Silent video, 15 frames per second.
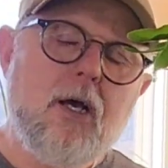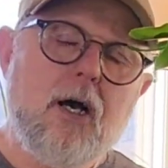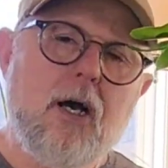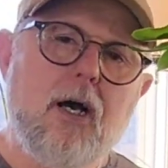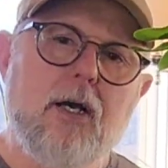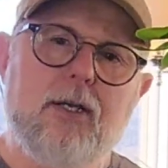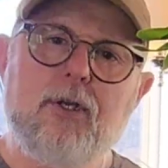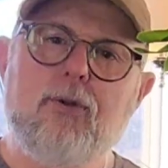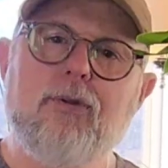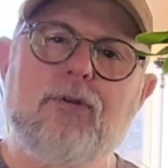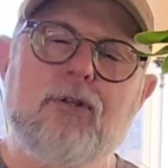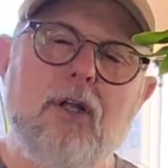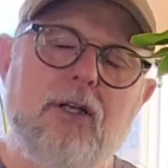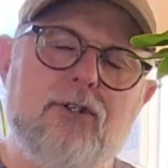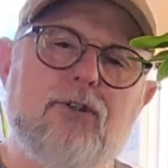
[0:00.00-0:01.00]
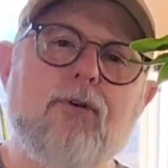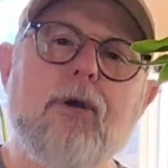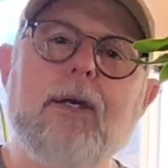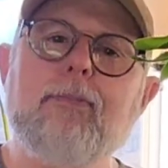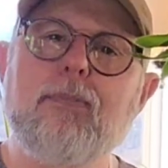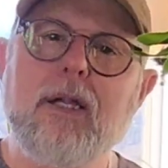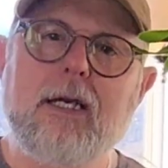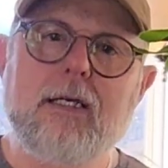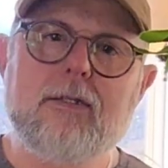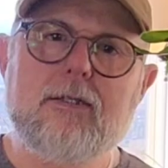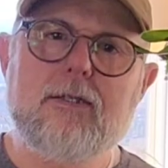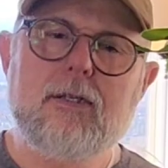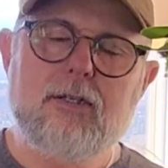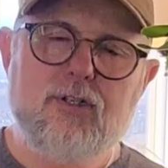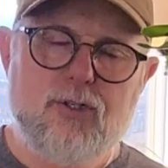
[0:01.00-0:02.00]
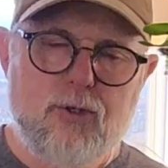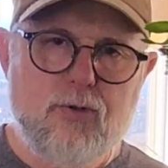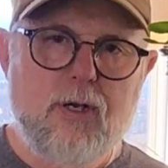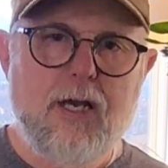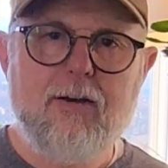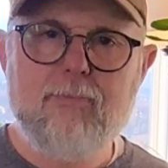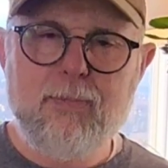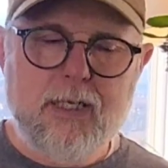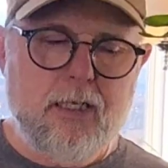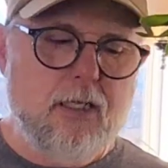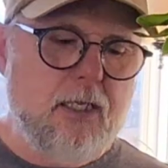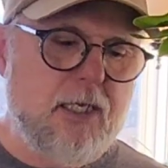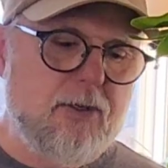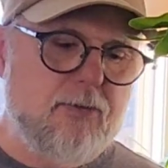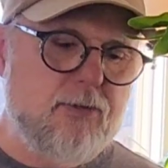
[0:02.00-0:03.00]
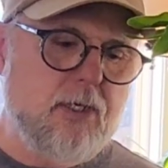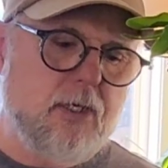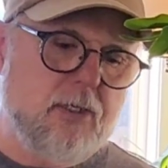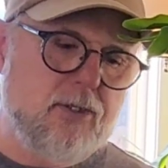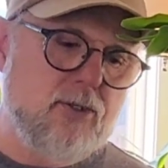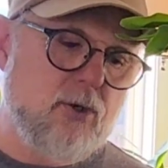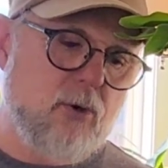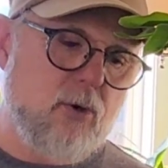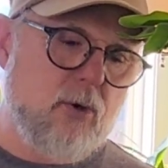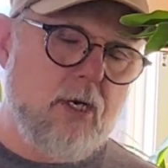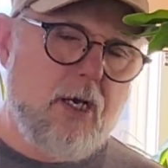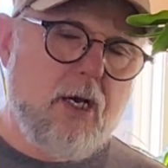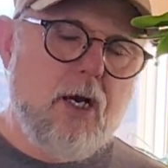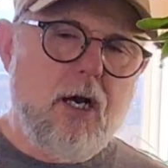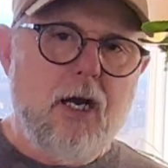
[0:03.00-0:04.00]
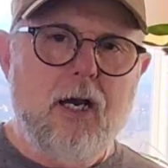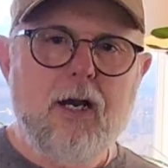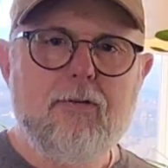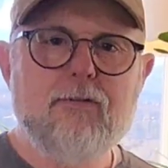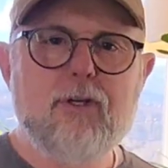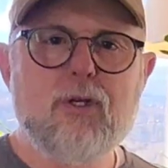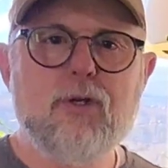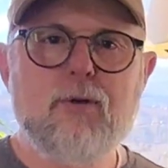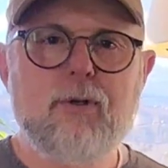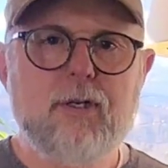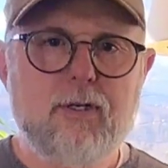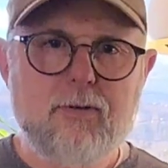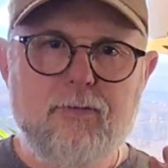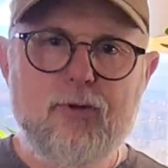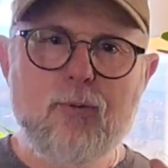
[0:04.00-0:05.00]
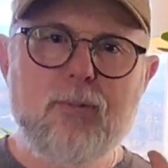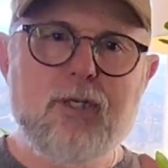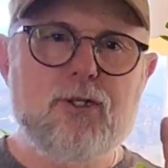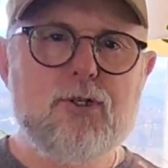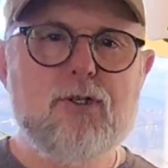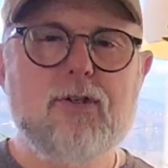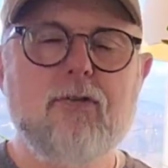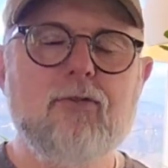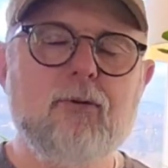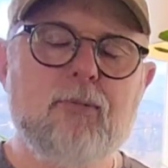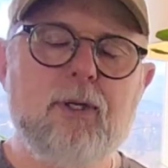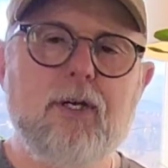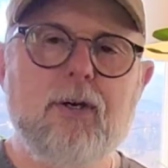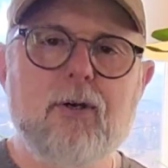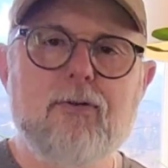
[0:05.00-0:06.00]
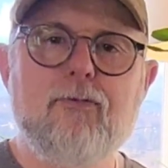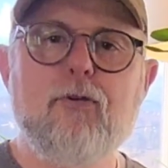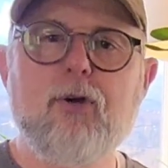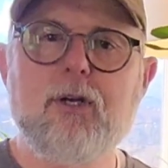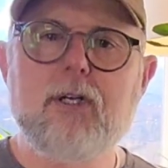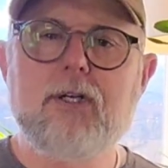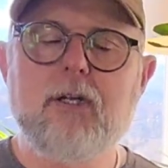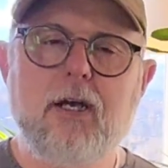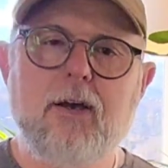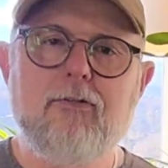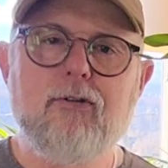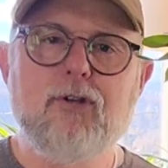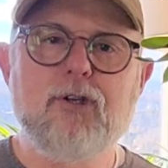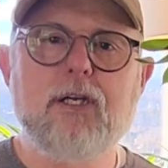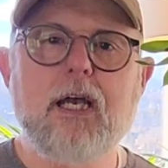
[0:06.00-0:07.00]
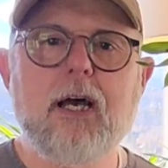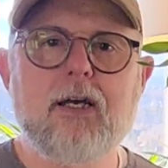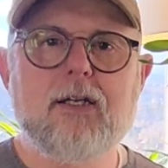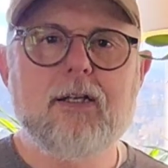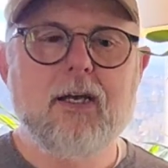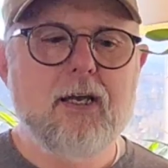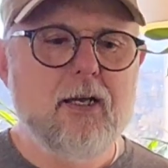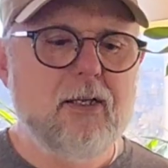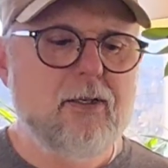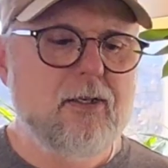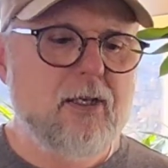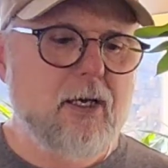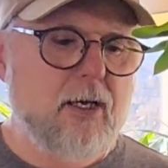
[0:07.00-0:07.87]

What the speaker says: You know, there's lots of great plants that do have big leaves, and so I have included a few pictures of them here for you to have a look at, and